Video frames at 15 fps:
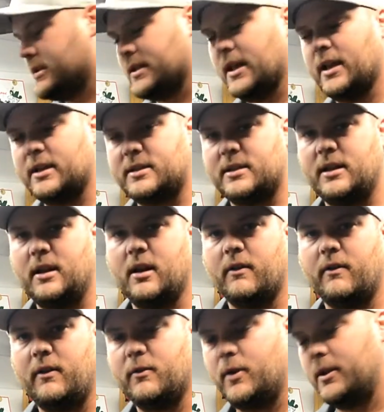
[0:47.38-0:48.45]
says, you know,
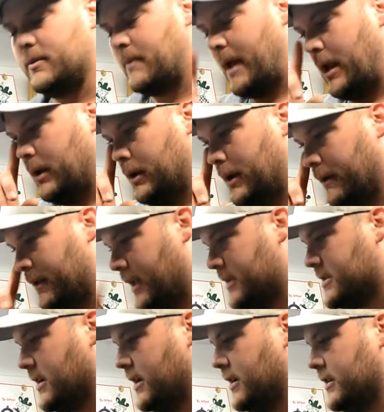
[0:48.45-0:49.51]
if you read the manual and everything,
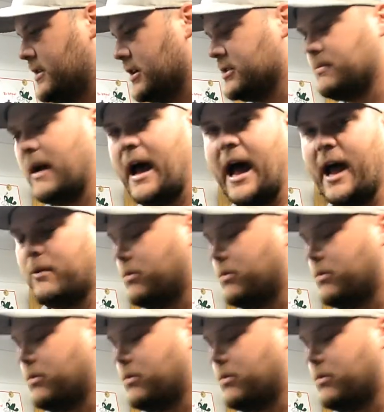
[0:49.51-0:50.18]
it talks about high